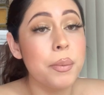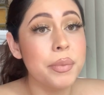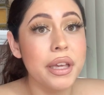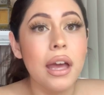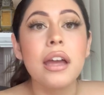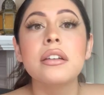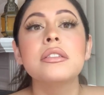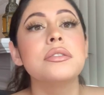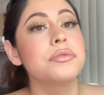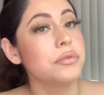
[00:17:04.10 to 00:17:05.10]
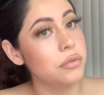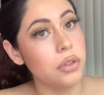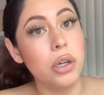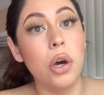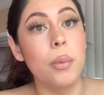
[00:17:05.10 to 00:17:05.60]
again,
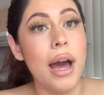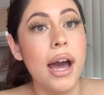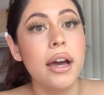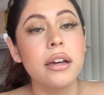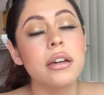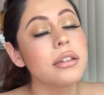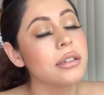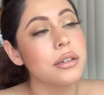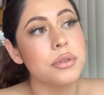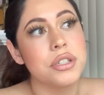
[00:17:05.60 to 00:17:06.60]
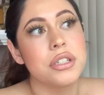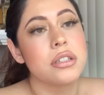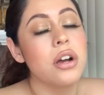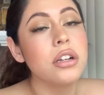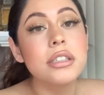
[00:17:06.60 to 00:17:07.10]
go back. It was just
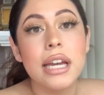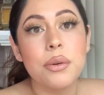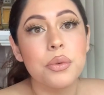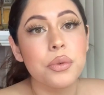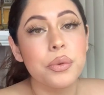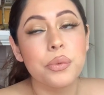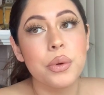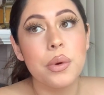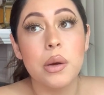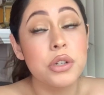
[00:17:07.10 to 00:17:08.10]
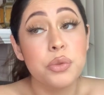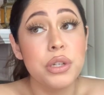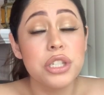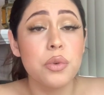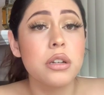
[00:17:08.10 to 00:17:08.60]
all day. We
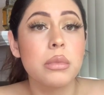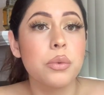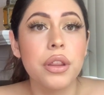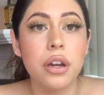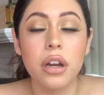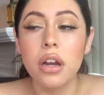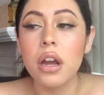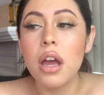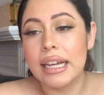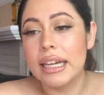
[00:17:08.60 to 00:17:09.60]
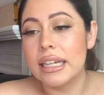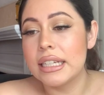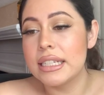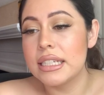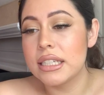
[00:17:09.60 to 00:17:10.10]
just wanted to be with her.
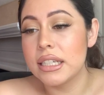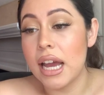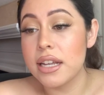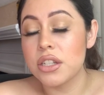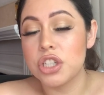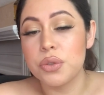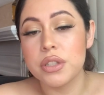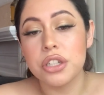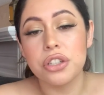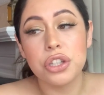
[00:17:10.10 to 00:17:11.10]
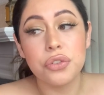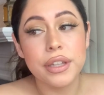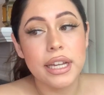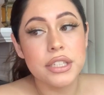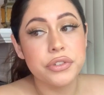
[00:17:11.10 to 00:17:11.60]
And yeah, so she was under the UV
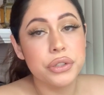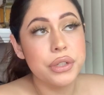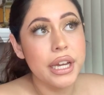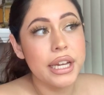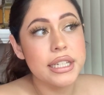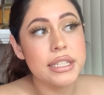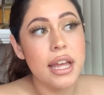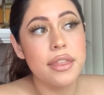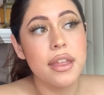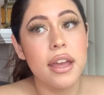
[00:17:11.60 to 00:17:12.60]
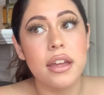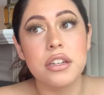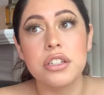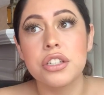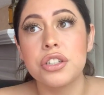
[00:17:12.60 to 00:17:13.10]
lights for 2 days, and
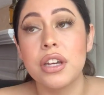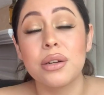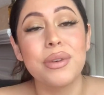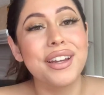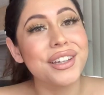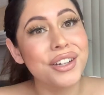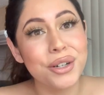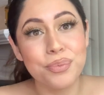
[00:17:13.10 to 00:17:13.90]
then she had to regulate her